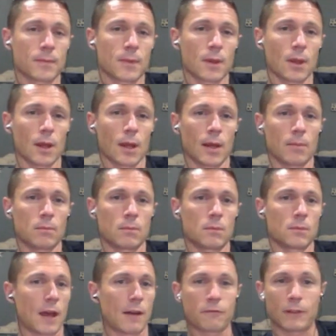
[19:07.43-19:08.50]

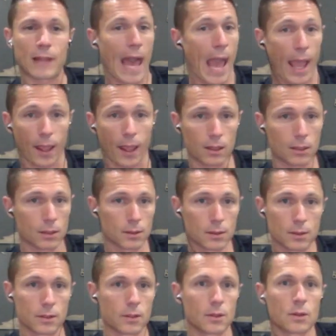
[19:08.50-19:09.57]
not flag.
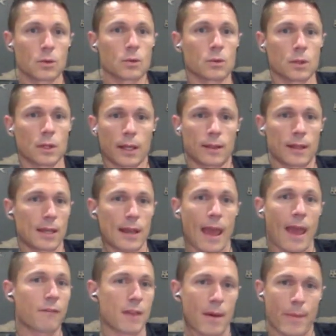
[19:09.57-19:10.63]
Like they didn't
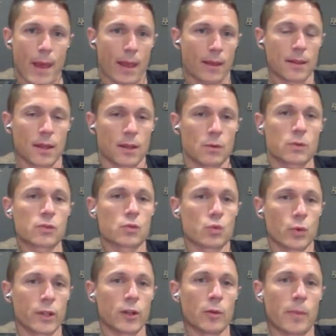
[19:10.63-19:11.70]
have that back then. It was
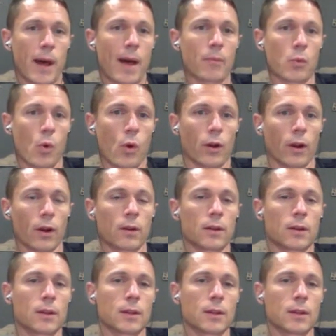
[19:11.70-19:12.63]
real Pop Warner.